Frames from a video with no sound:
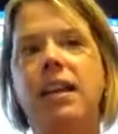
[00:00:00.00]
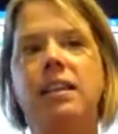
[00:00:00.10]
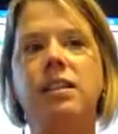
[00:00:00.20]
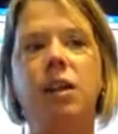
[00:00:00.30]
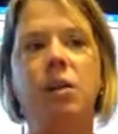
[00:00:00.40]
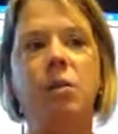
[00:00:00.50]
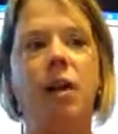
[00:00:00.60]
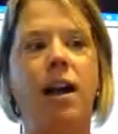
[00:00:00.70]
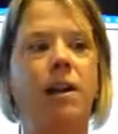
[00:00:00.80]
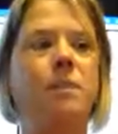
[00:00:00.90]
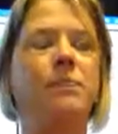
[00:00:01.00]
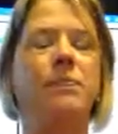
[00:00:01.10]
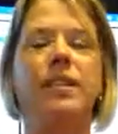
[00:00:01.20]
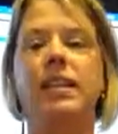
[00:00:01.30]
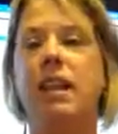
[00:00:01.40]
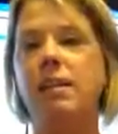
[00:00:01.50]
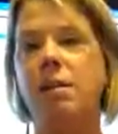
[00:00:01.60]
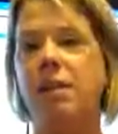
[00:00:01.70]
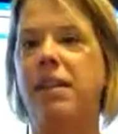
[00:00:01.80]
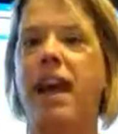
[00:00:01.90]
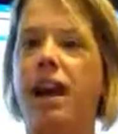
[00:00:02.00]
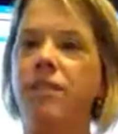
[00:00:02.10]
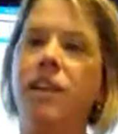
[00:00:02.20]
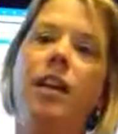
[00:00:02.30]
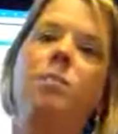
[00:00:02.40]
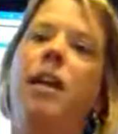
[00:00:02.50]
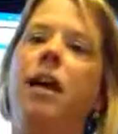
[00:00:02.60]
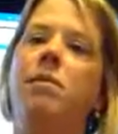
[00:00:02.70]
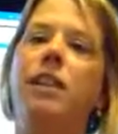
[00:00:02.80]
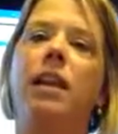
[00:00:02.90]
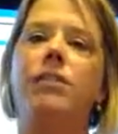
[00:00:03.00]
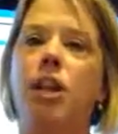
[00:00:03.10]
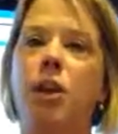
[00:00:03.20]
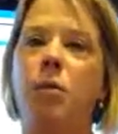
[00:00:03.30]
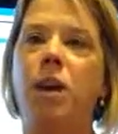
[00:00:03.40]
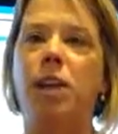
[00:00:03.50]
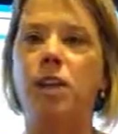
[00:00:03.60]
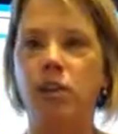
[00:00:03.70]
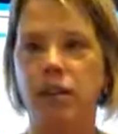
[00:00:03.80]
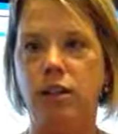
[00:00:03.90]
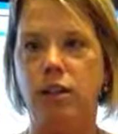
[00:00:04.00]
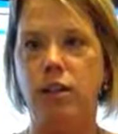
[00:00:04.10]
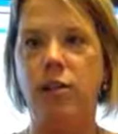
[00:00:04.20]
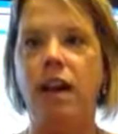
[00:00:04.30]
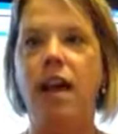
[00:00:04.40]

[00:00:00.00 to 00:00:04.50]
So that's something that I've done, but I would love to know what you can do